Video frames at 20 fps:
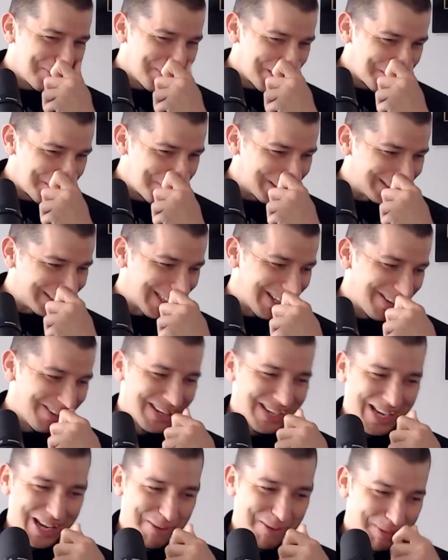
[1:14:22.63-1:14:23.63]
I'm, I'm going to say it
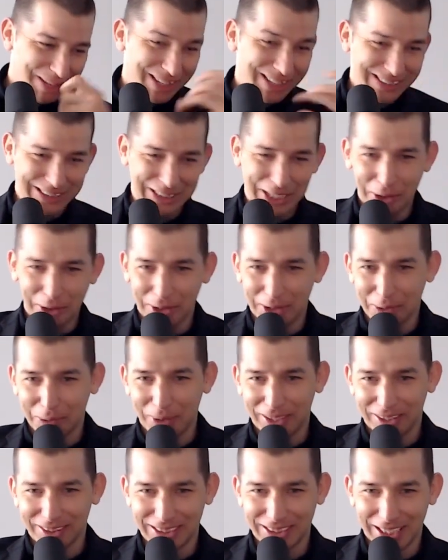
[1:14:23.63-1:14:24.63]
right now, but it is scary the
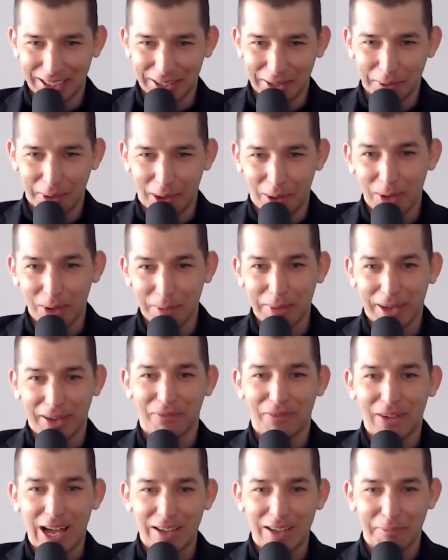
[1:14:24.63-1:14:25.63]
way you say it. I want to make
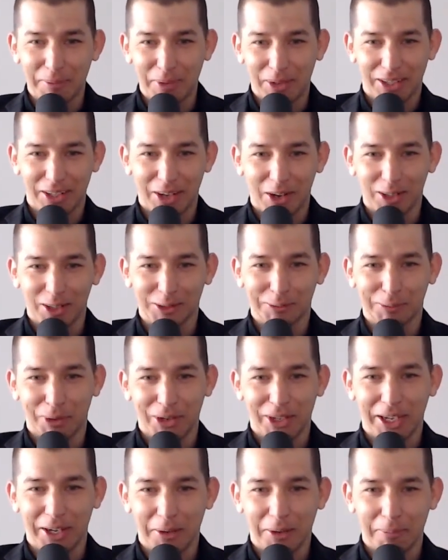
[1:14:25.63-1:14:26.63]
five million dollars per
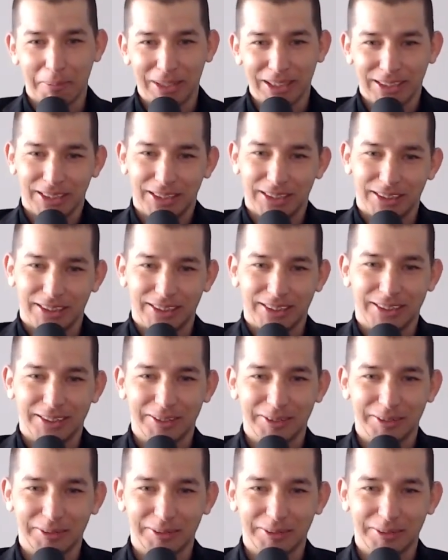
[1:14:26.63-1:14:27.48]
year in business.